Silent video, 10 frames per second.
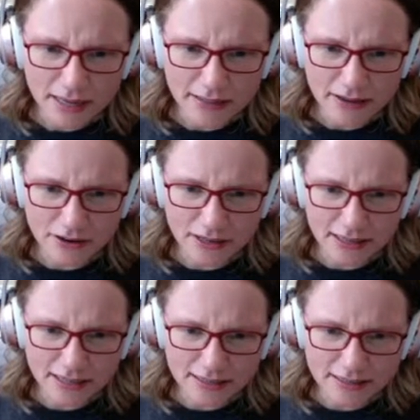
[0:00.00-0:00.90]
And there
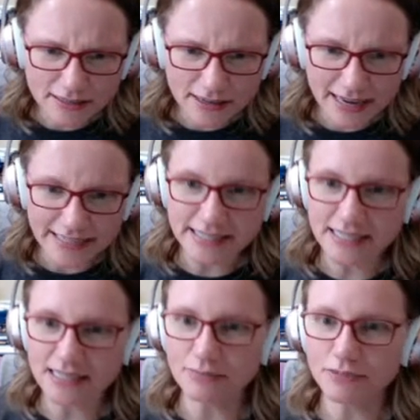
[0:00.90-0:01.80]
is a
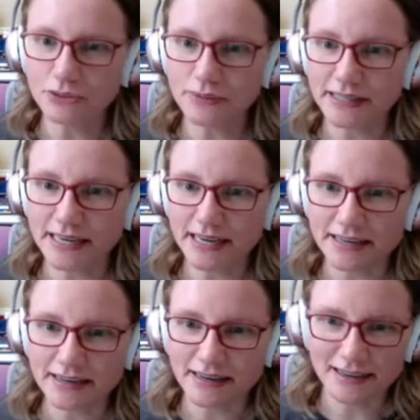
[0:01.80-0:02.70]
D between the
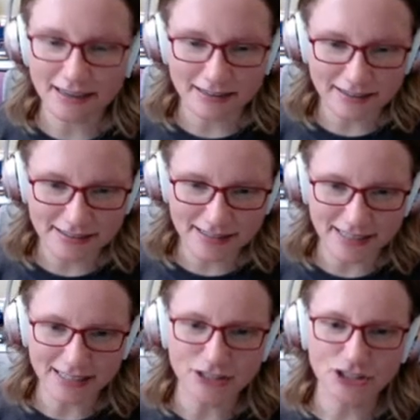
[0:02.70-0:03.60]
N and the
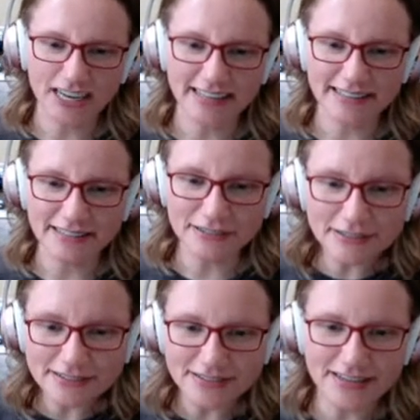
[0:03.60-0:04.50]
Z.
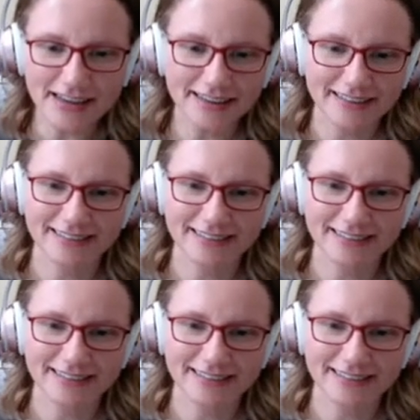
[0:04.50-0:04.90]
Genza.